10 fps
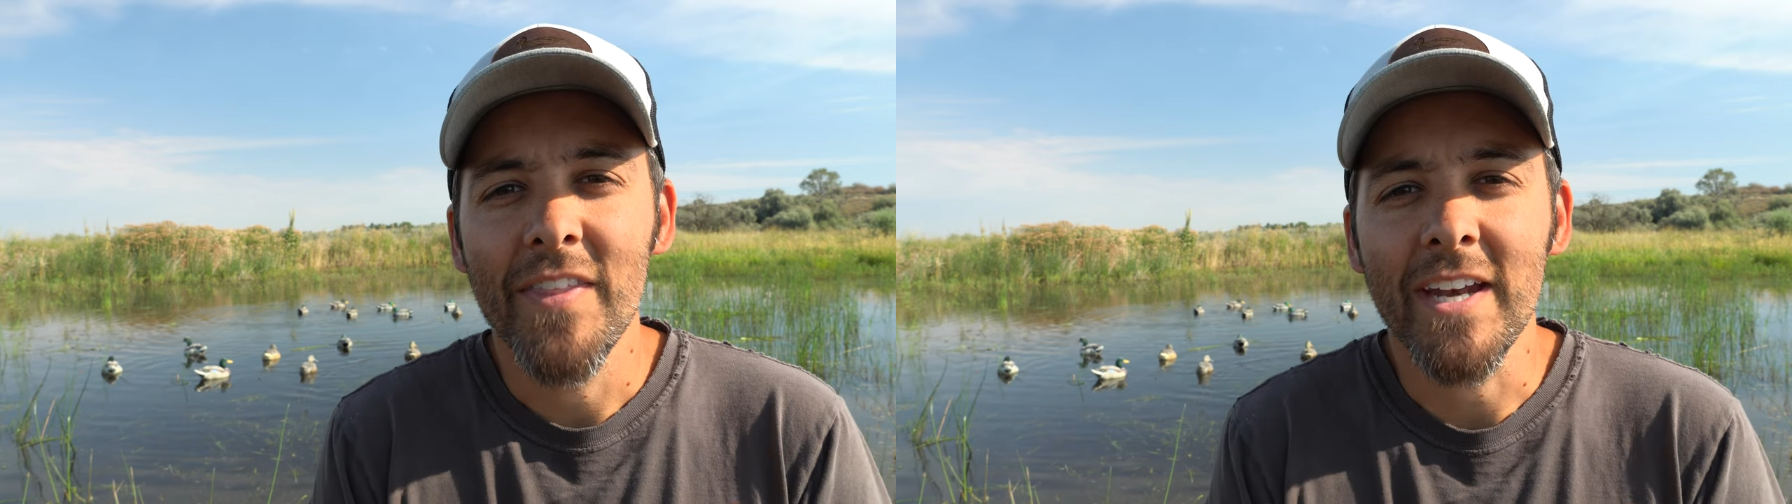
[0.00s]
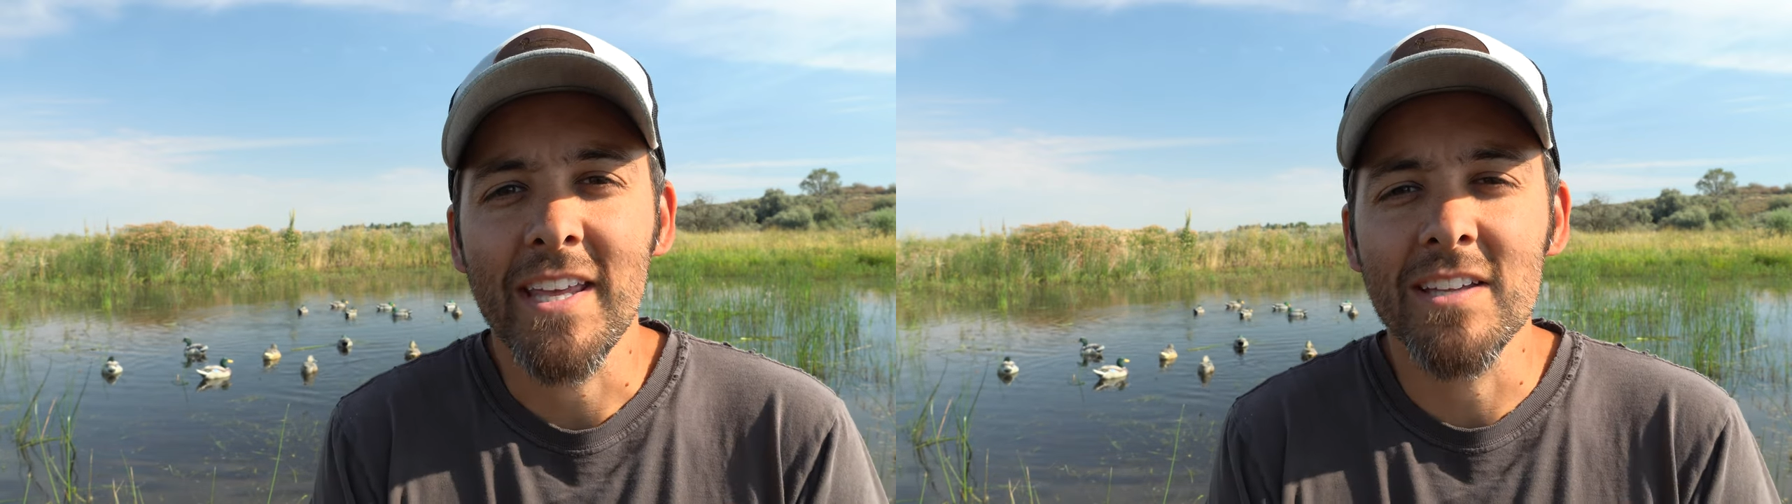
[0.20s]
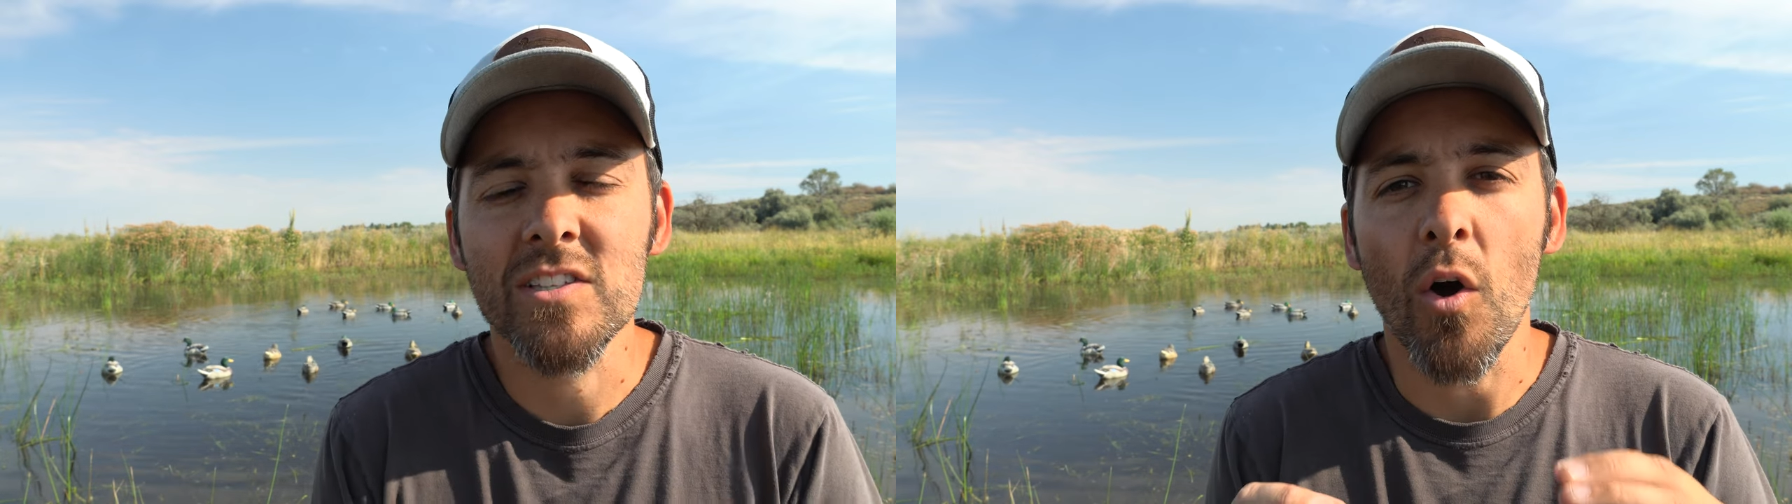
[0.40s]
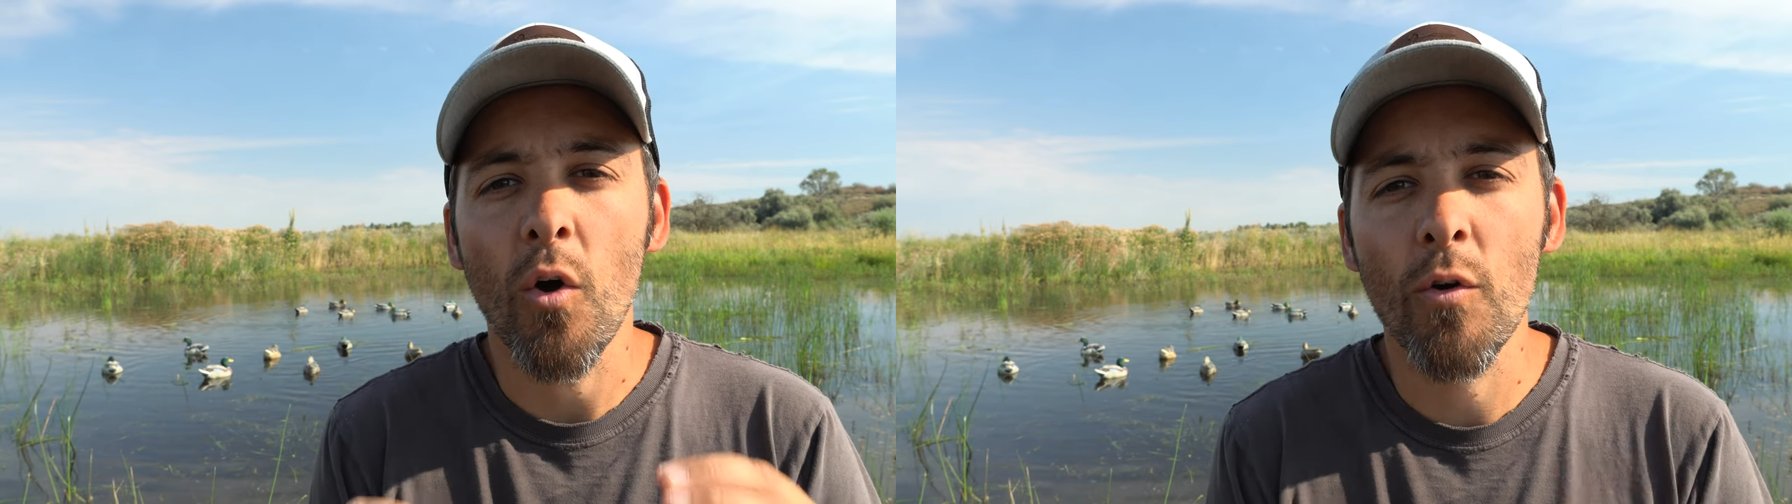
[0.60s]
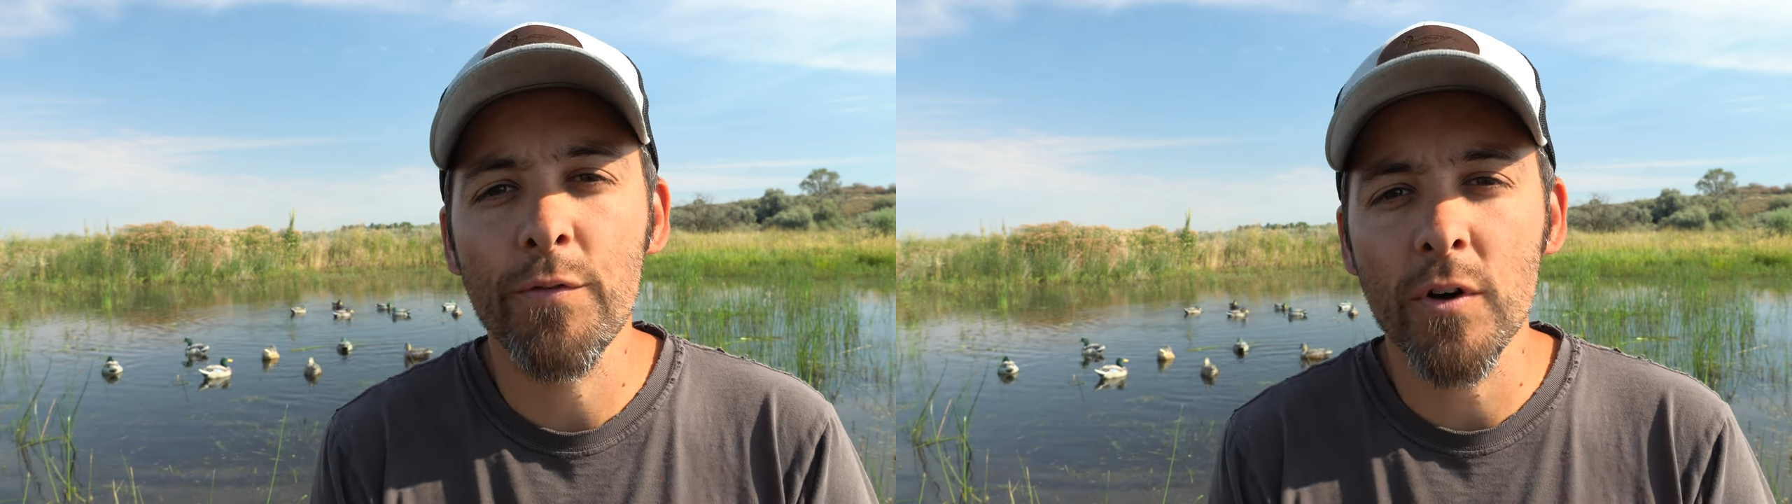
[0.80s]
that gets
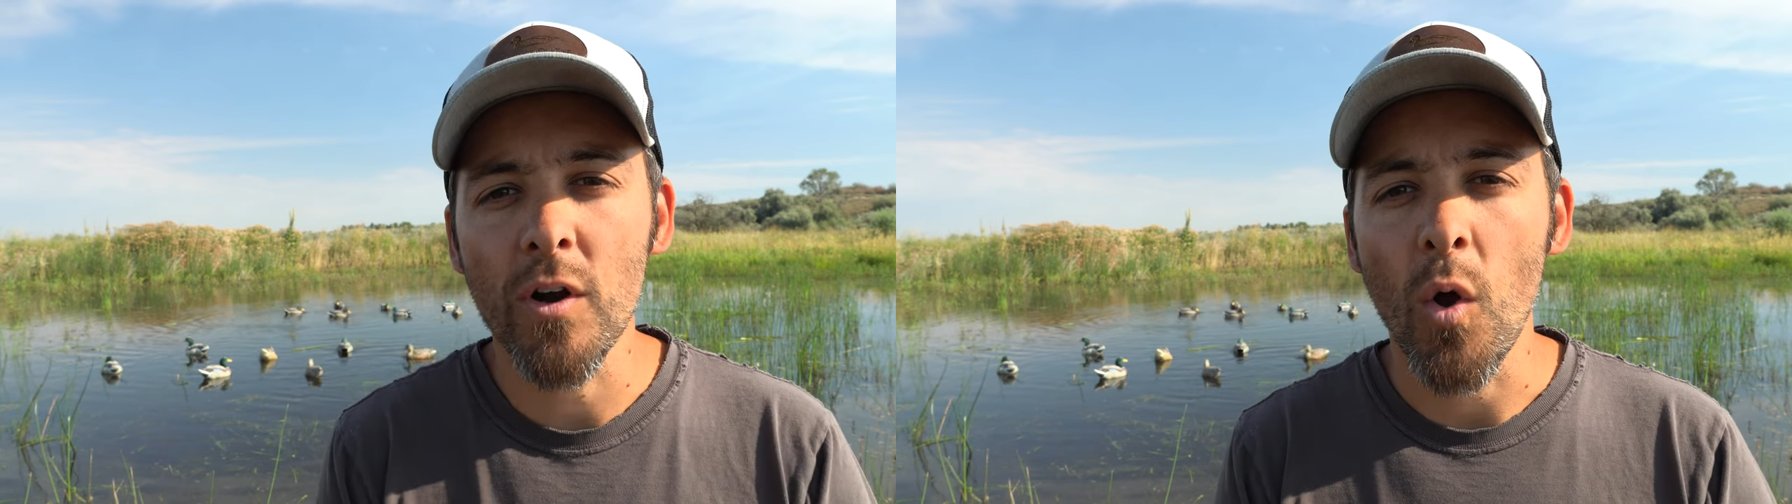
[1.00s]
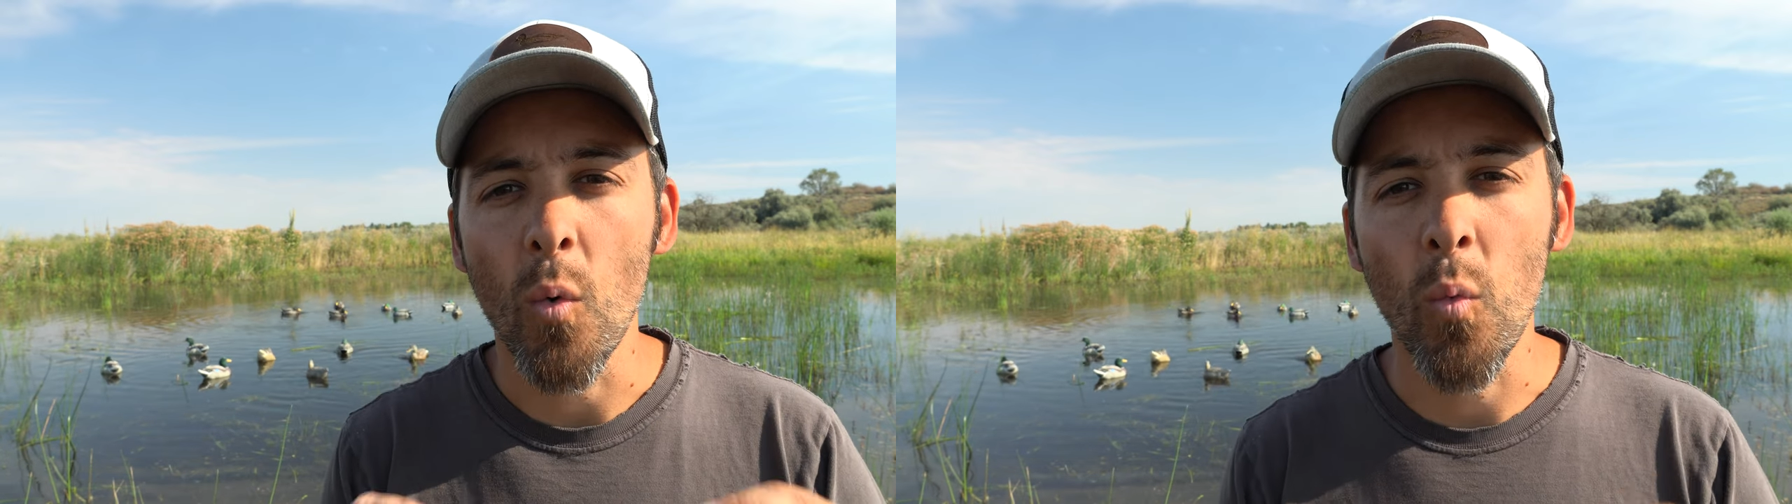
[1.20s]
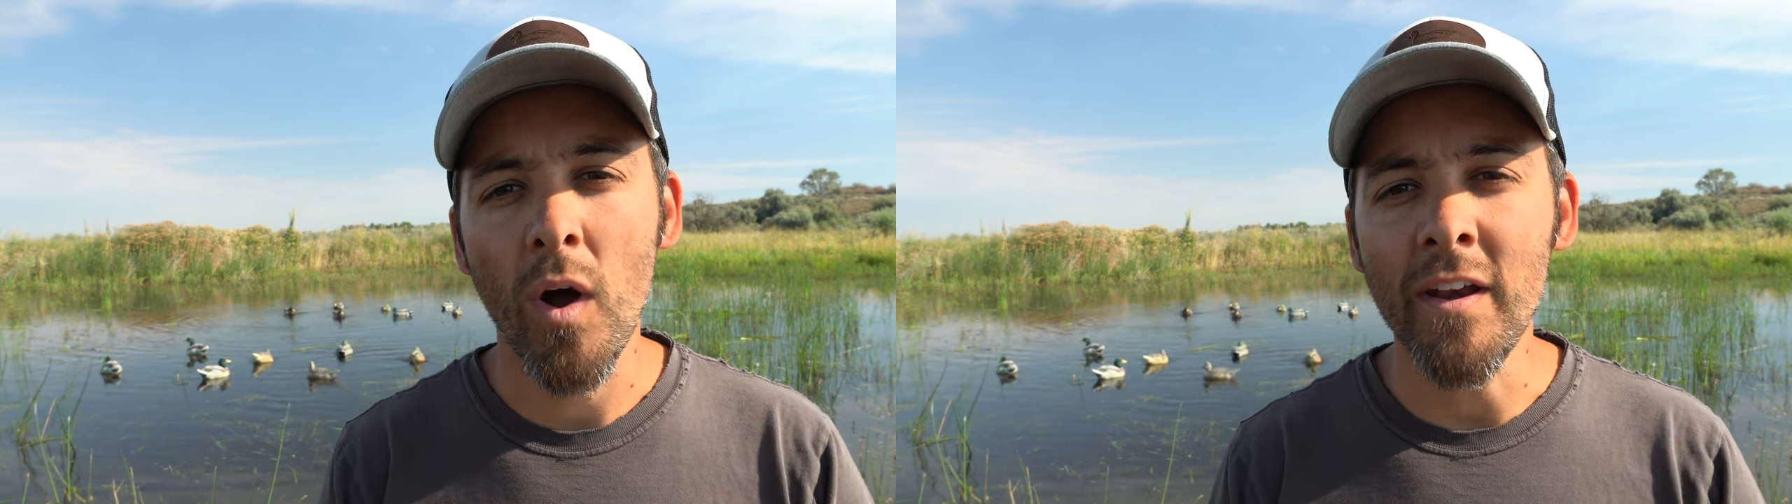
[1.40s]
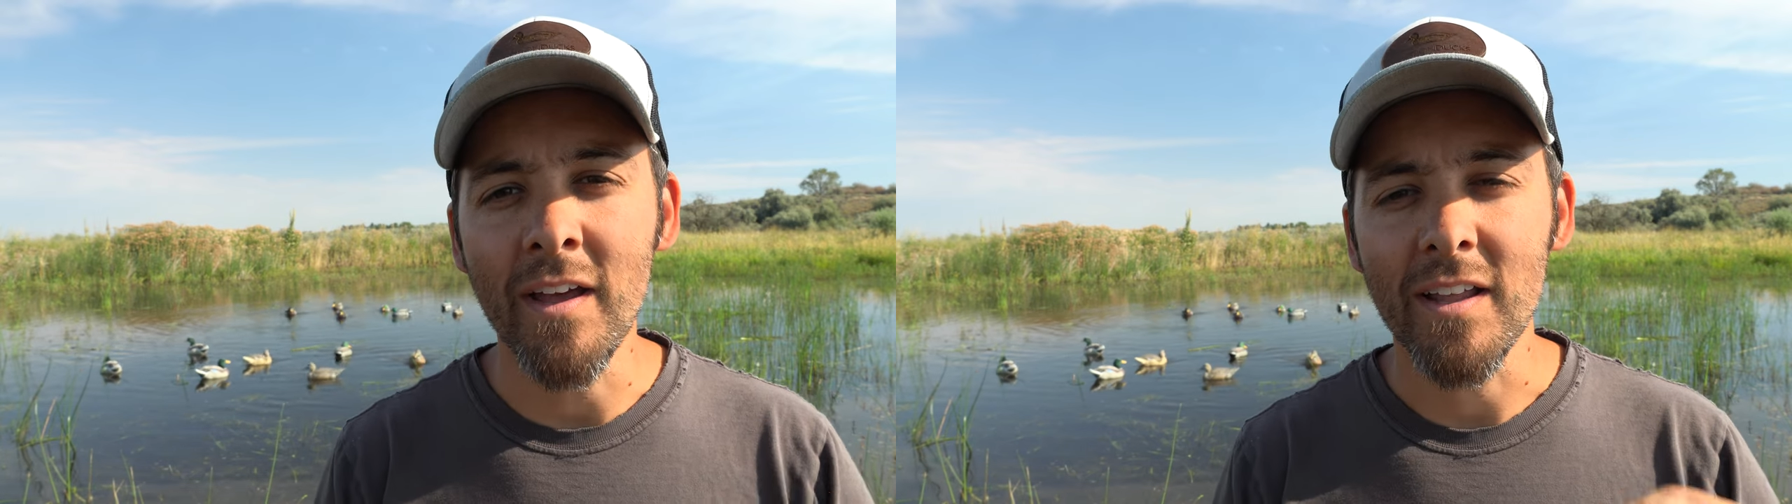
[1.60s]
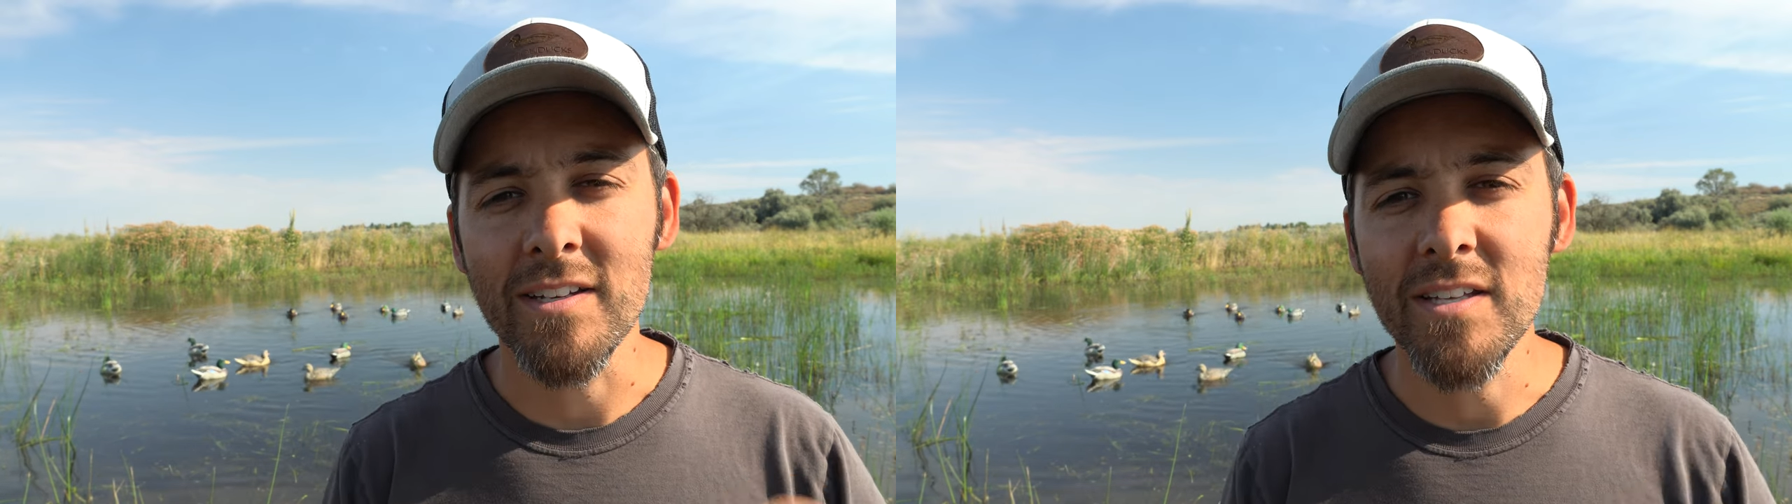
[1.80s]
over one